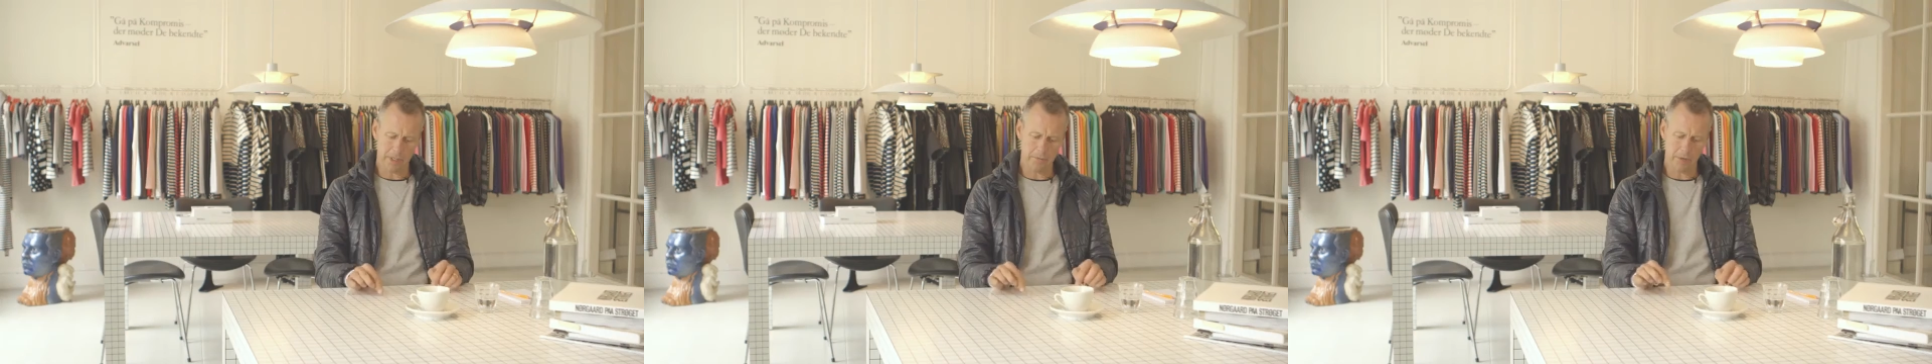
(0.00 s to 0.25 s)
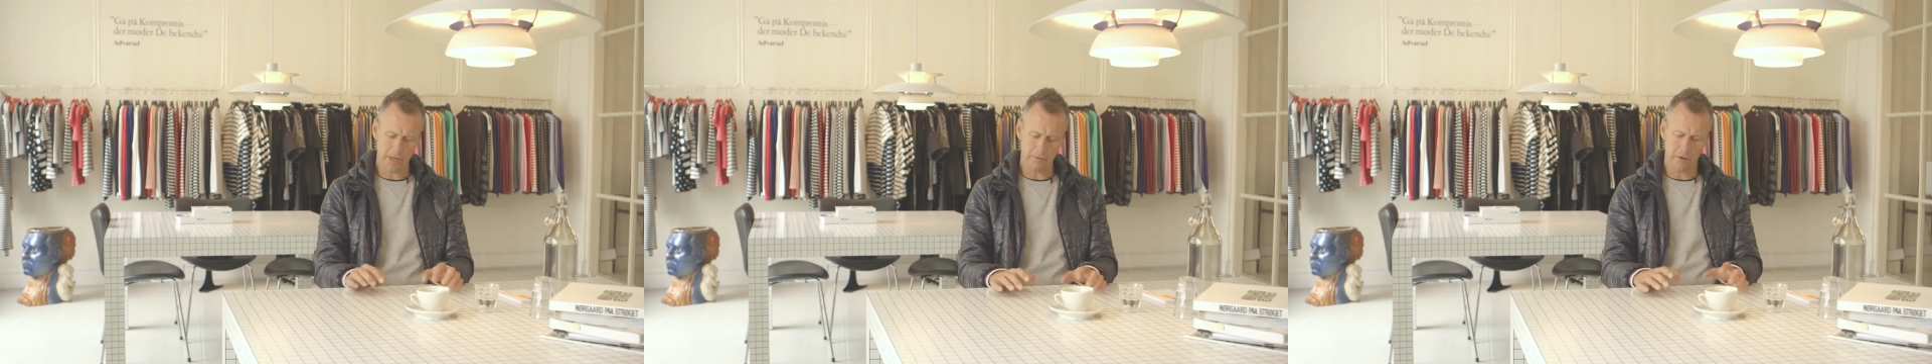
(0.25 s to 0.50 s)
is
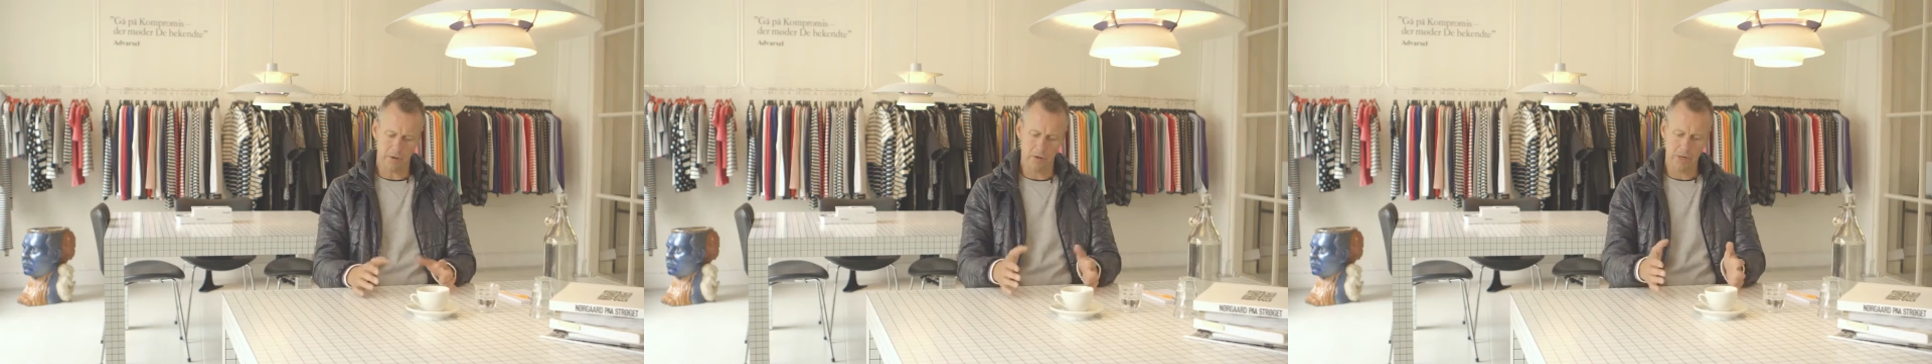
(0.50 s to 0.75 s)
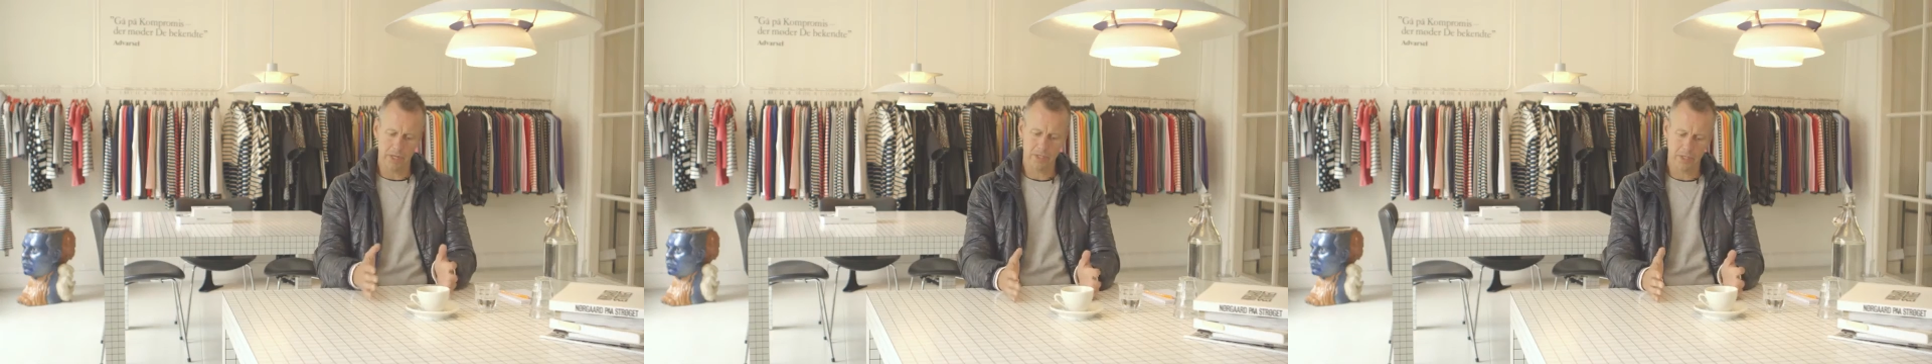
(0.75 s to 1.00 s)
part of our
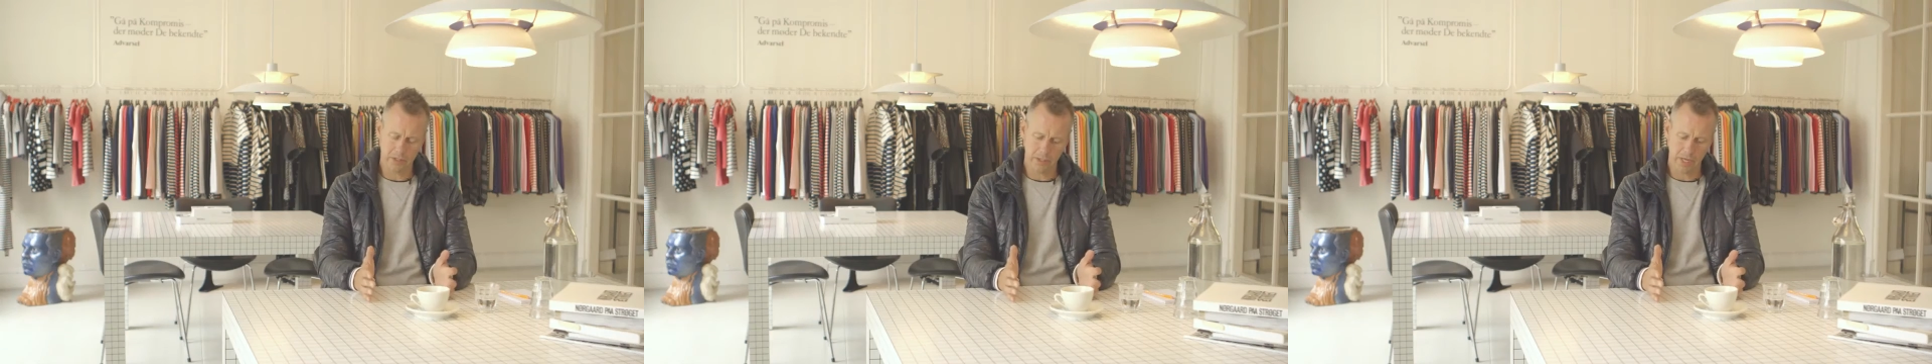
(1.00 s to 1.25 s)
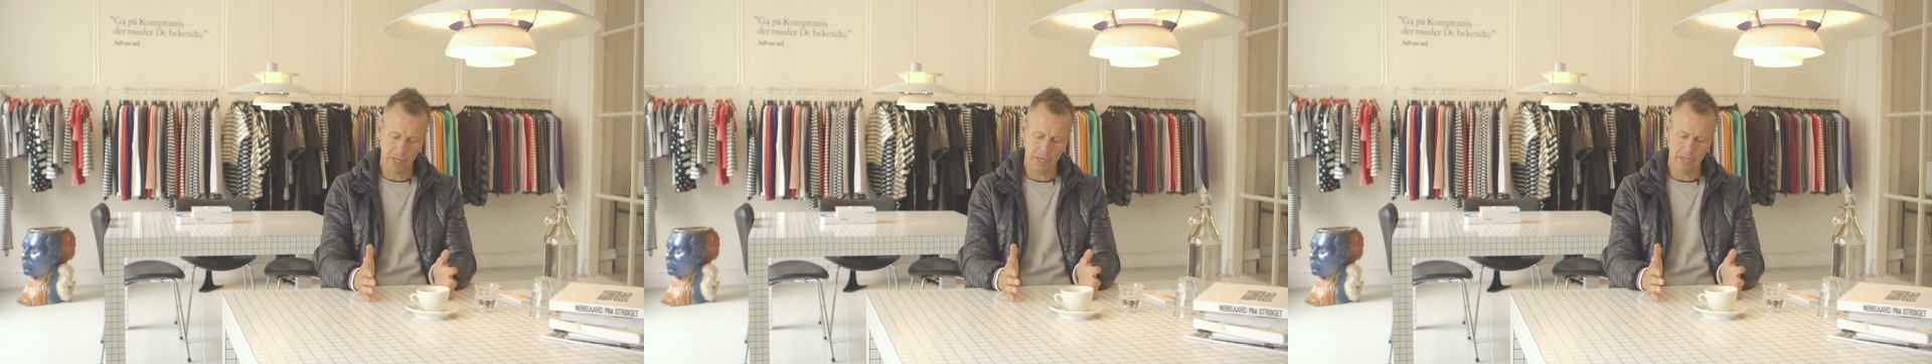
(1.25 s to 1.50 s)
collections,
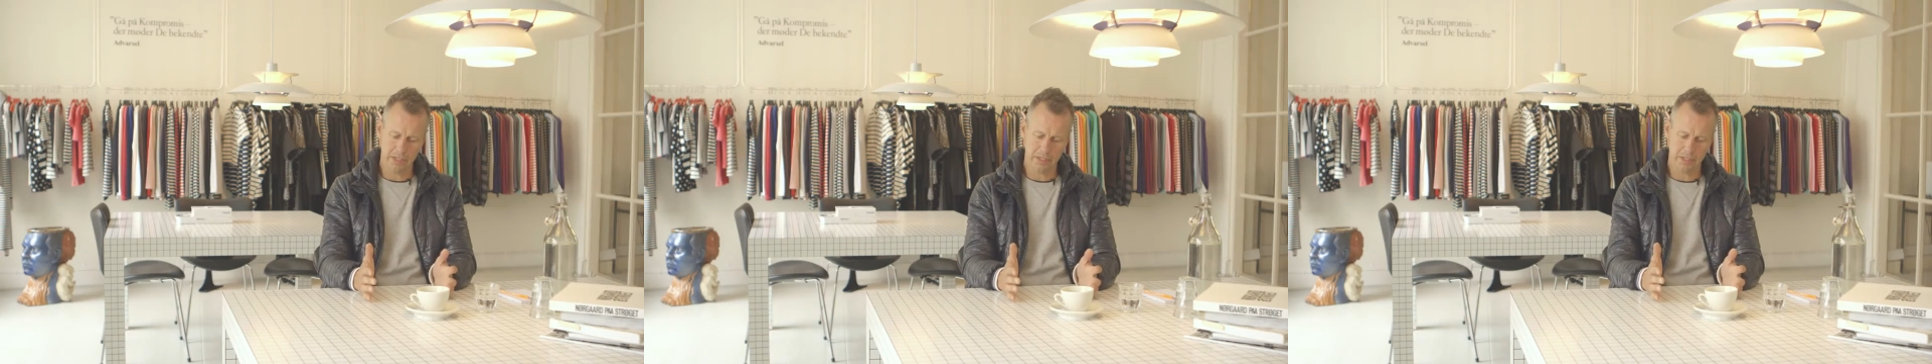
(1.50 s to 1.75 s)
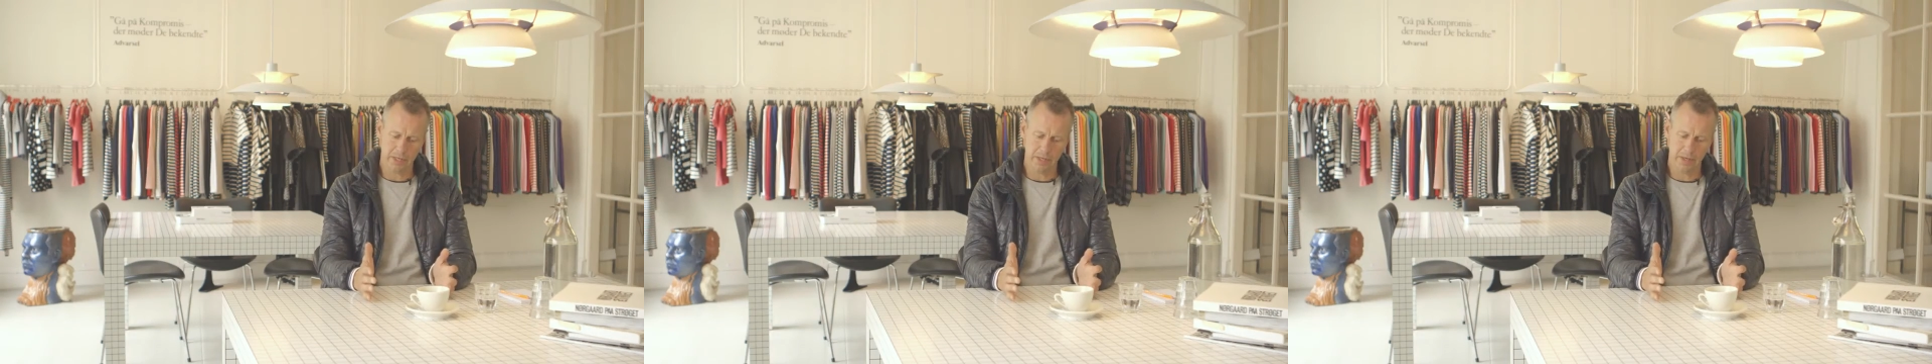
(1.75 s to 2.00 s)
and
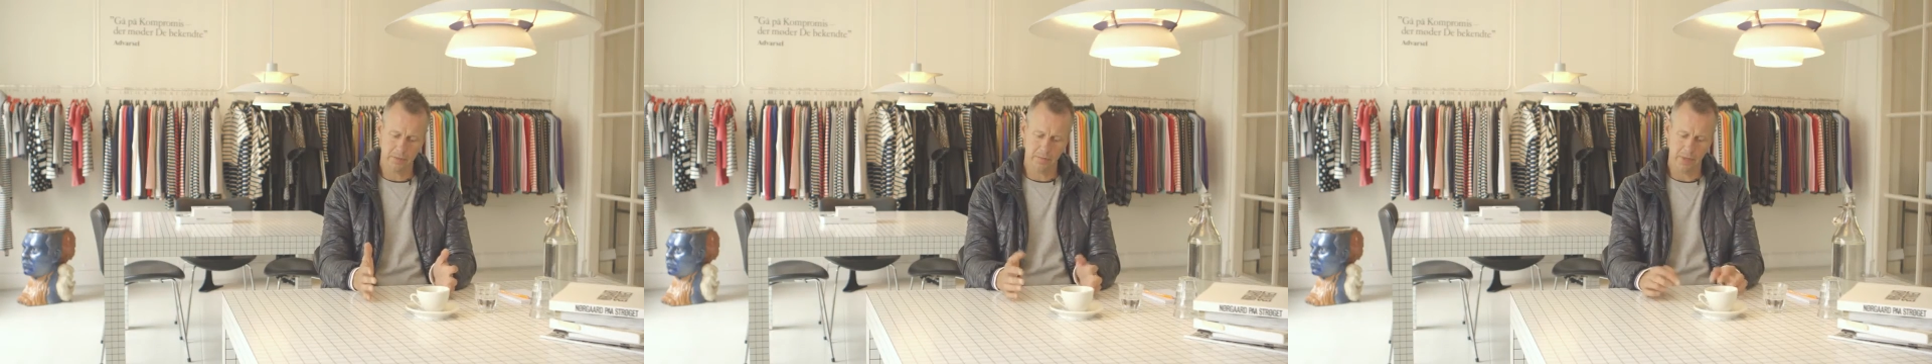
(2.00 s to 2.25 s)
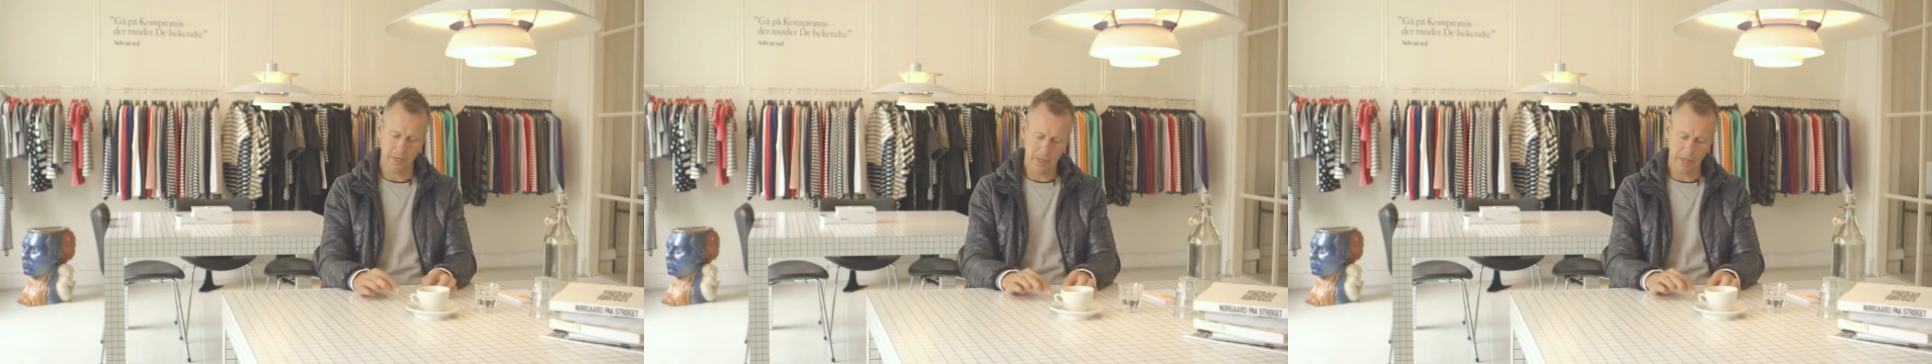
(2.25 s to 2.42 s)
it